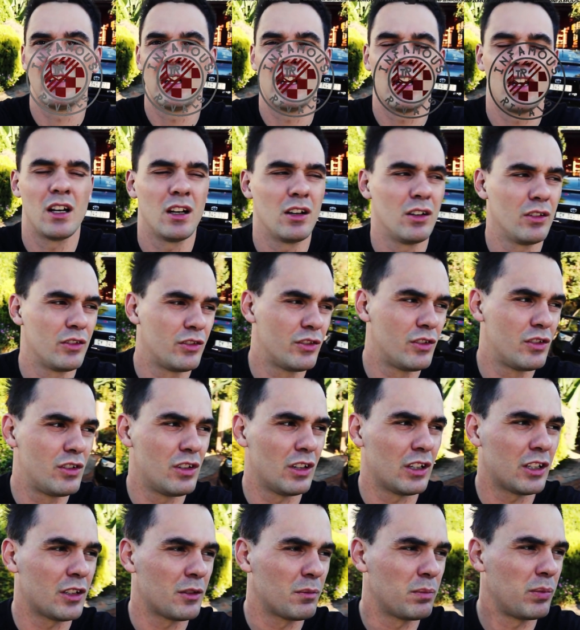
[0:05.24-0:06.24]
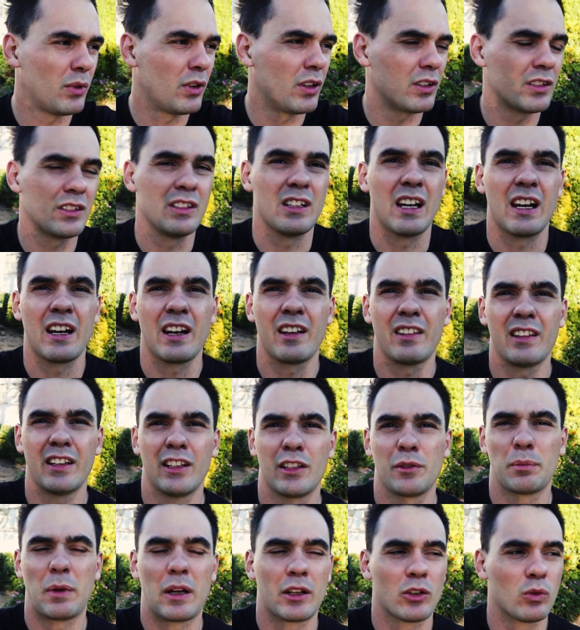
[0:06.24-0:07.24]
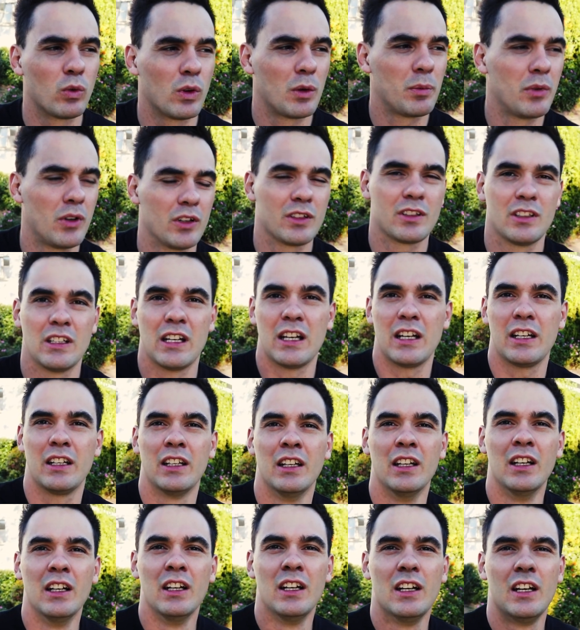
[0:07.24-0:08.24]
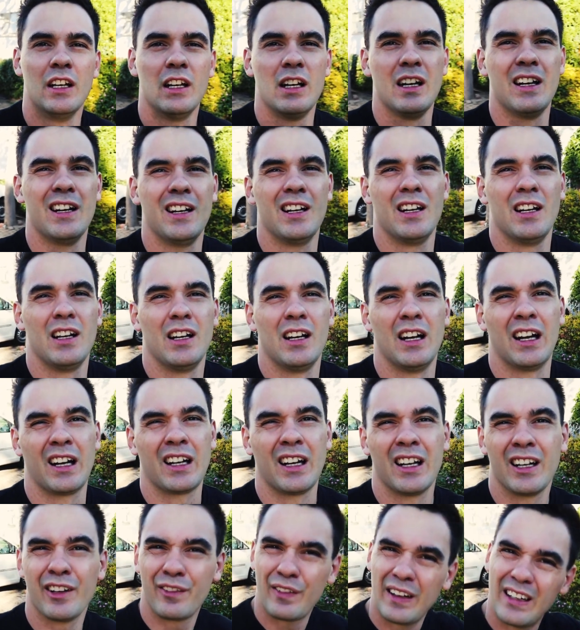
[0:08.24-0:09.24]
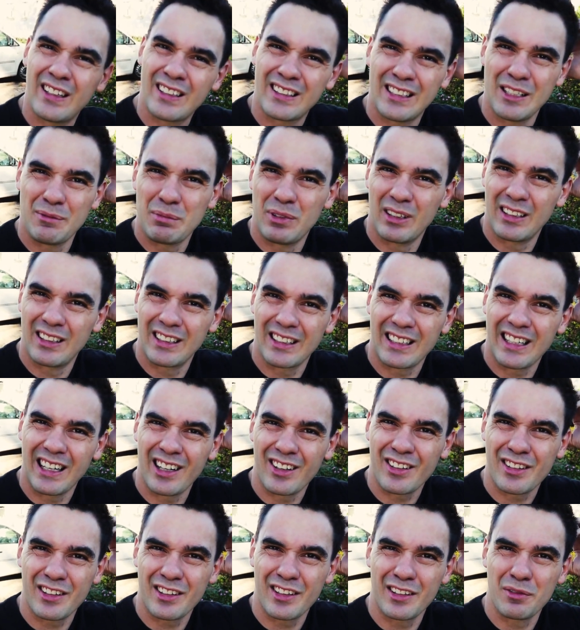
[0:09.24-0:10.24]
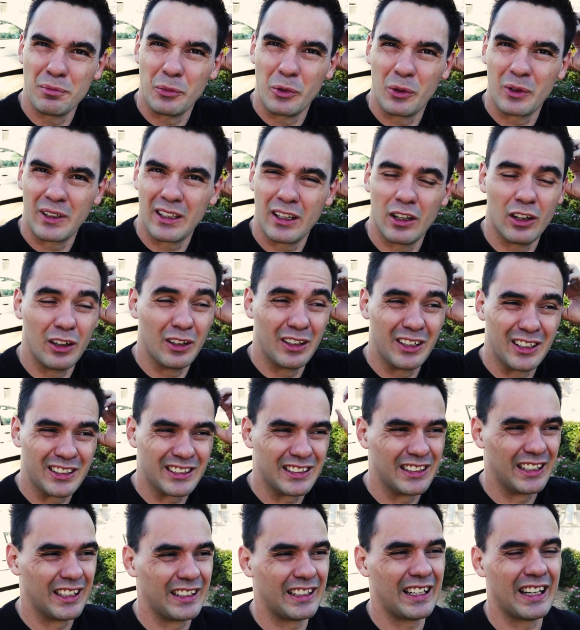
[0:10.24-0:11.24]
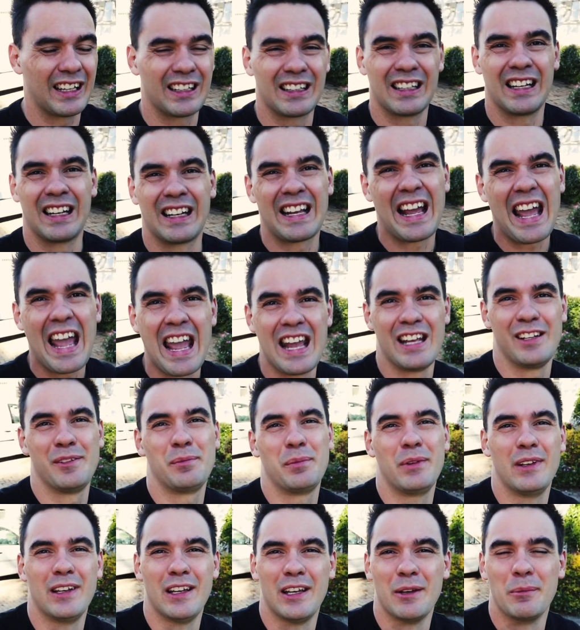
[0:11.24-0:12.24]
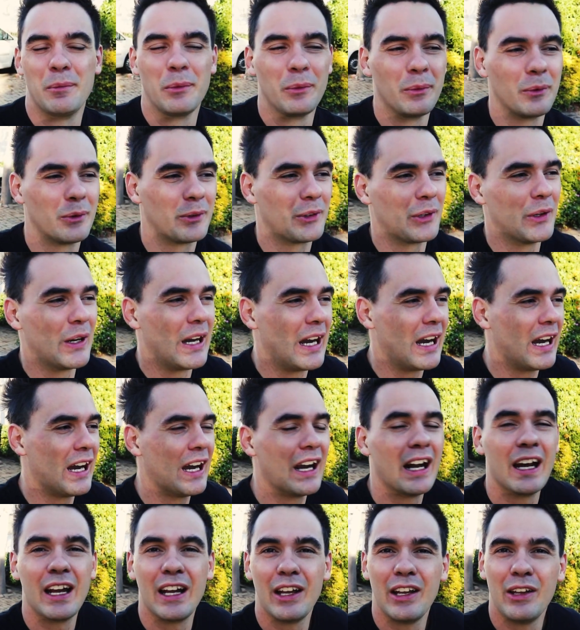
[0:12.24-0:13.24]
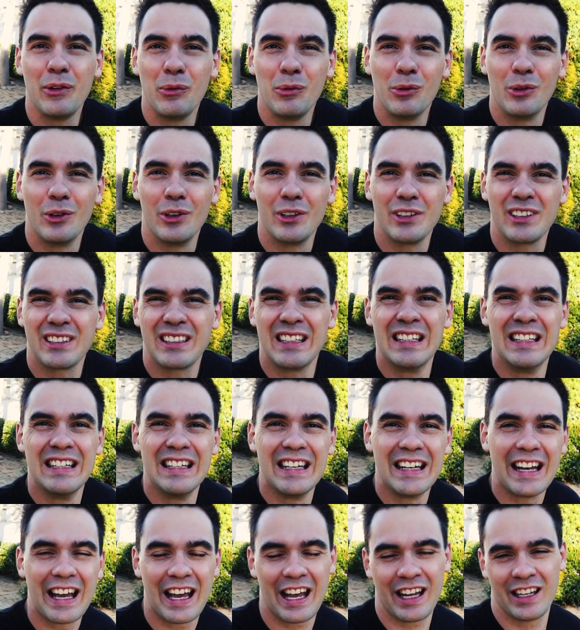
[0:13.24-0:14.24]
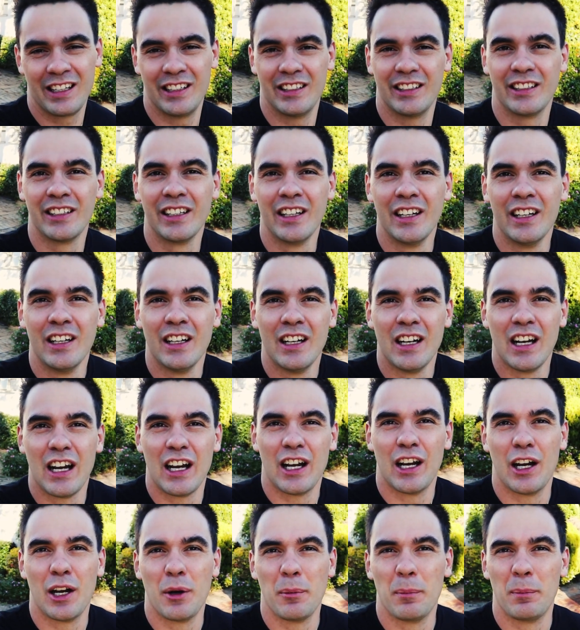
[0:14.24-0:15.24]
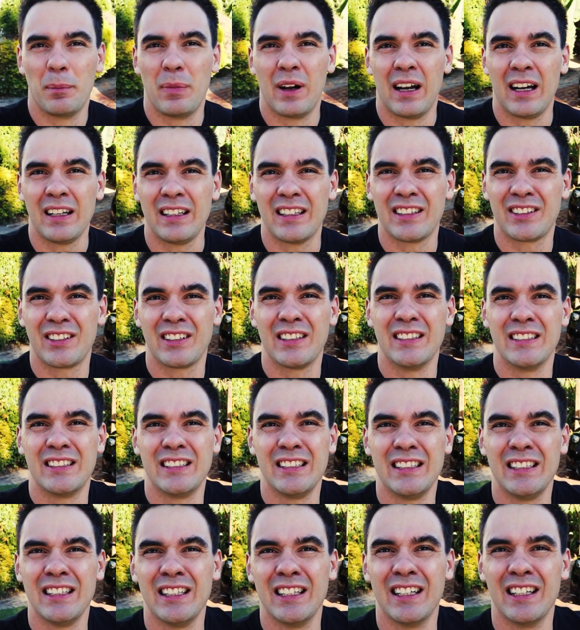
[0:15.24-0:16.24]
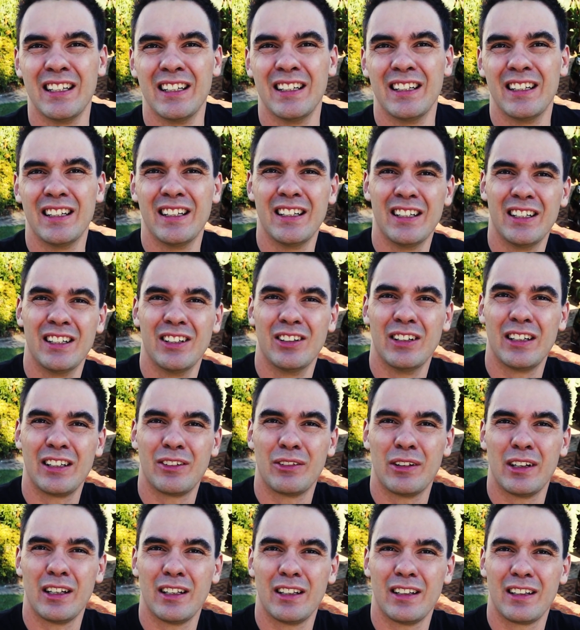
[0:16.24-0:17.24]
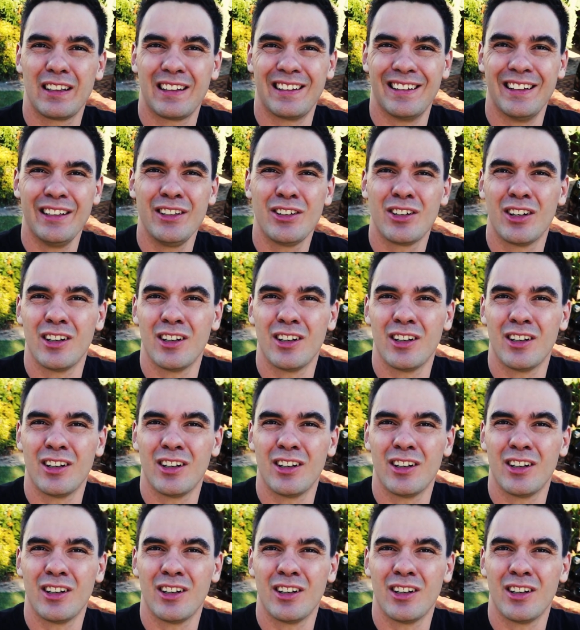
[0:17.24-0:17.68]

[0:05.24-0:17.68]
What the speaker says: now just past 9, I think it's about 9:15. I kind of fell asleep on the couch this morning, or last night at like 8 p.m. So I was knackered. But as you can see, by the way, clean